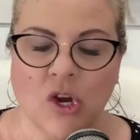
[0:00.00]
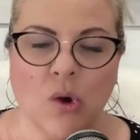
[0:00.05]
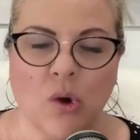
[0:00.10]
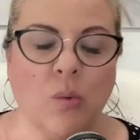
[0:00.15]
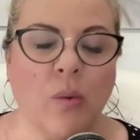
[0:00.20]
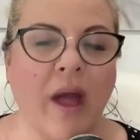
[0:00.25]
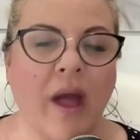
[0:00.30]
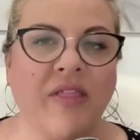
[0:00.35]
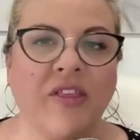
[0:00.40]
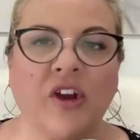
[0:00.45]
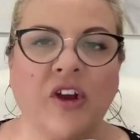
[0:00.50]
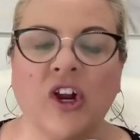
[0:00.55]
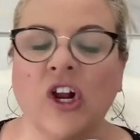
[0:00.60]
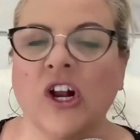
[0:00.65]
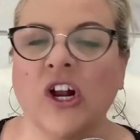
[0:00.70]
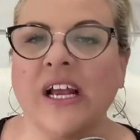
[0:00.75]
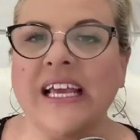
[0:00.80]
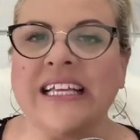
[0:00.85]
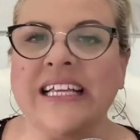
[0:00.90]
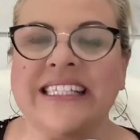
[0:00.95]

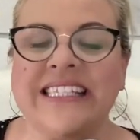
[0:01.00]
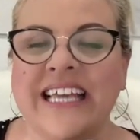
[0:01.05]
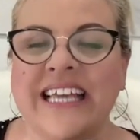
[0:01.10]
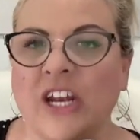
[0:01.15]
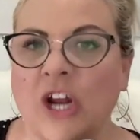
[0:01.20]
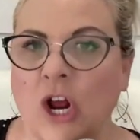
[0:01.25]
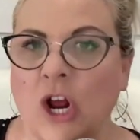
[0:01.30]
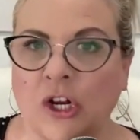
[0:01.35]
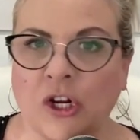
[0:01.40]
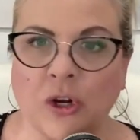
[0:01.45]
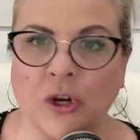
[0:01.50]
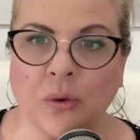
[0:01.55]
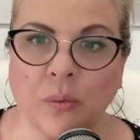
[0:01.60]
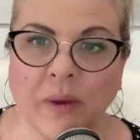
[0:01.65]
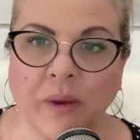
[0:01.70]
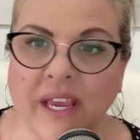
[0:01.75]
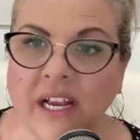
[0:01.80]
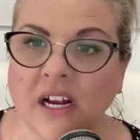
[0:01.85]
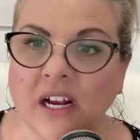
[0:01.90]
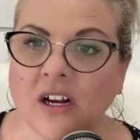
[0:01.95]
whether it's in our
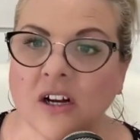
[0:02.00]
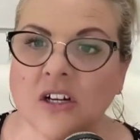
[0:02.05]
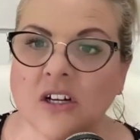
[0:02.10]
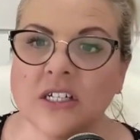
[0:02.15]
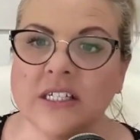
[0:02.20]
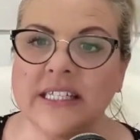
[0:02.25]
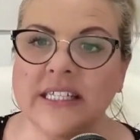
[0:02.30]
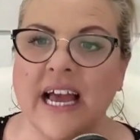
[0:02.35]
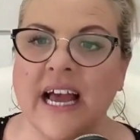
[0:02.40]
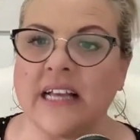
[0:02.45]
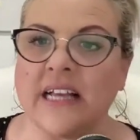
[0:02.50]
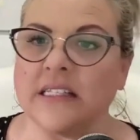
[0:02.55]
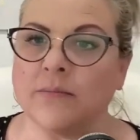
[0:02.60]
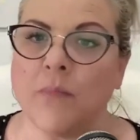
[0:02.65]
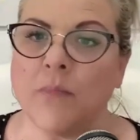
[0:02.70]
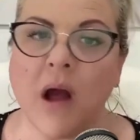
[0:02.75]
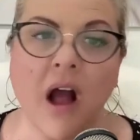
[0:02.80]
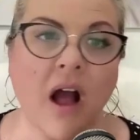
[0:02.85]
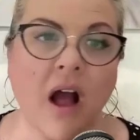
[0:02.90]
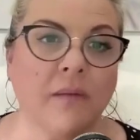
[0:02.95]
careers as
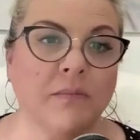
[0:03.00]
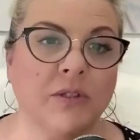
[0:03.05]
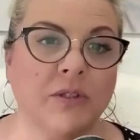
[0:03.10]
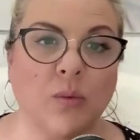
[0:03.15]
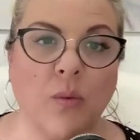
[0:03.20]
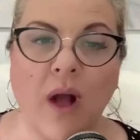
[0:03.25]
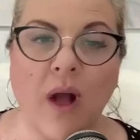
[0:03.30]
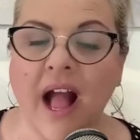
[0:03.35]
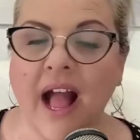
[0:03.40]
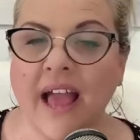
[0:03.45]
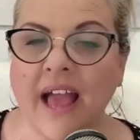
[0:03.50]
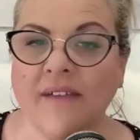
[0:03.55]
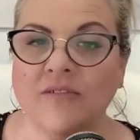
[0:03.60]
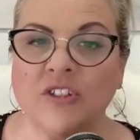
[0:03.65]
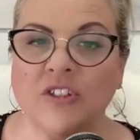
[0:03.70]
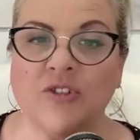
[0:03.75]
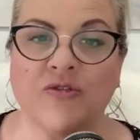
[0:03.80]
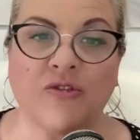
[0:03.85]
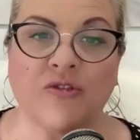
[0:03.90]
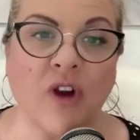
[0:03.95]
moms,
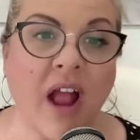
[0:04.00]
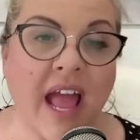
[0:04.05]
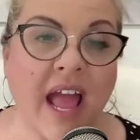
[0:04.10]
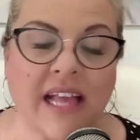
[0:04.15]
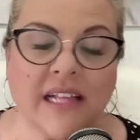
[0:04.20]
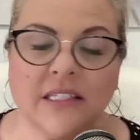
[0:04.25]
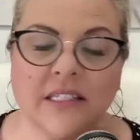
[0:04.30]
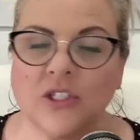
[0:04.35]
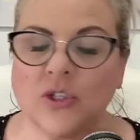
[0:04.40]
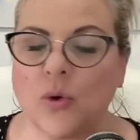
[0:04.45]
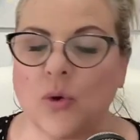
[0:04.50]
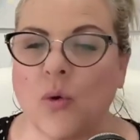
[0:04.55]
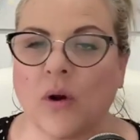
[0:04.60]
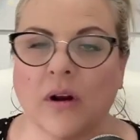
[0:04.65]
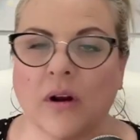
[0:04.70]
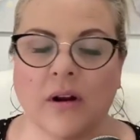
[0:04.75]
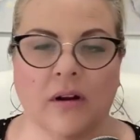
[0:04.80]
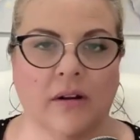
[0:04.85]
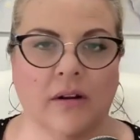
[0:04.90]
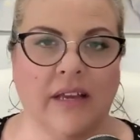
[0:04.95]
wives, friends,
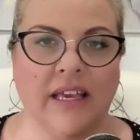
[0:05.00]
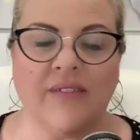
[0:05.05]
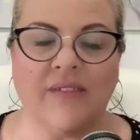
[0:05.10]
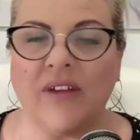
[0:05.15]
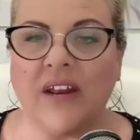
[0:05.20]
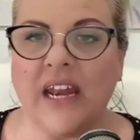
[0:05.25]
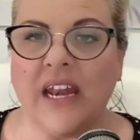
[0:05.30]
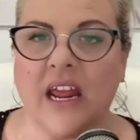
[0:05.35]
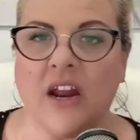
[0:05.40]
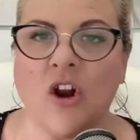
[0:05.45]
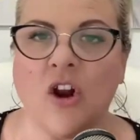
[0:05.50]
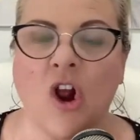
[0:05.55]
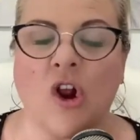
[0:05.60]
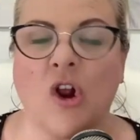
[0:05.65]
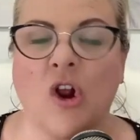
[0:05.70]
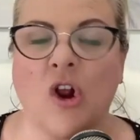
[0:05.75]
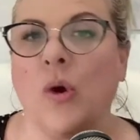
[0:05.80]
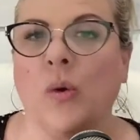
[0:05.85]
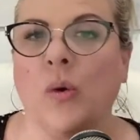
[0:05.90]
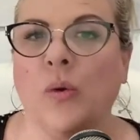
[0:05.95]
or even in
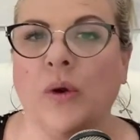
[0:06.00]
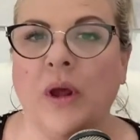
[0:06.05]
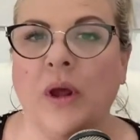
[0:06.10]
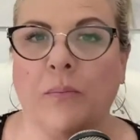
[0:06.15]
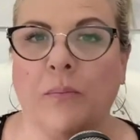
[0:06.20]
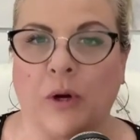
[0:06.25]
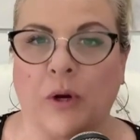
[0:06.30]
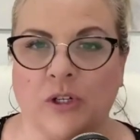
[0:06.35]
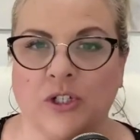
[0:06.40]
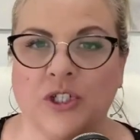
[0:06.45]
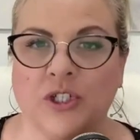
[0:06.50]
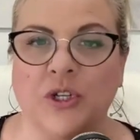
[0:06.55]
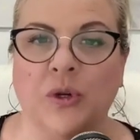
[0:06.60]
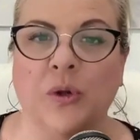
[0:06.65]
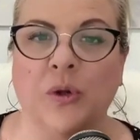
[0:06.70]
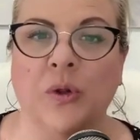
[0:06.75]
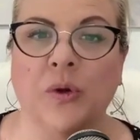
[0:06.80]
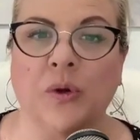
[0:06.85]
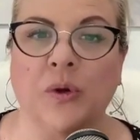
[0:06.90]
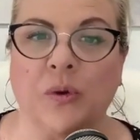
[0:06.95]
our own
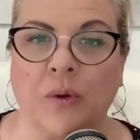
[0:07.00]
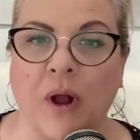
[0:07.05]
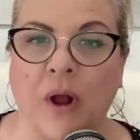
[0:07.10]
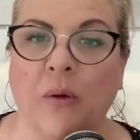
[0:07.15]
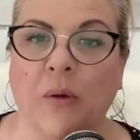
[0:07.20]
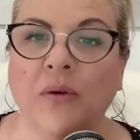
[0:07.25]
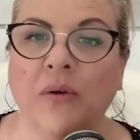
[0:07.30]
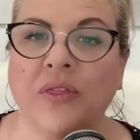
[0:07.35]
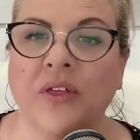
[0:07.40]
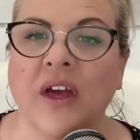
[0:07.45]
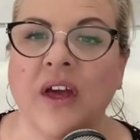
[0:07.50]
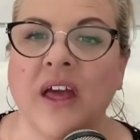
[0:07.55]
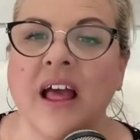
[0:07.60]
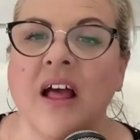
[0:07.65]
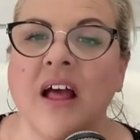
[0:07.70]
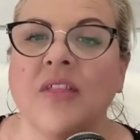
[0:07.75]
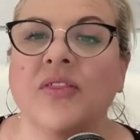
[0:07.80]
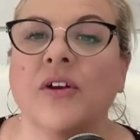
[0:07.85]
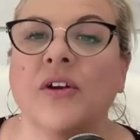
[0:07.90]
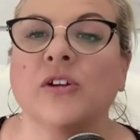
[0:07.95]
personal growth.
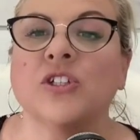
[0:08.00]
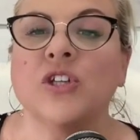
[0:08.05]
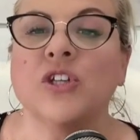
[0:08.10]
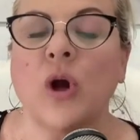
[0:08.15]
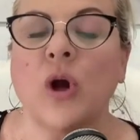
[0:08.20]
There's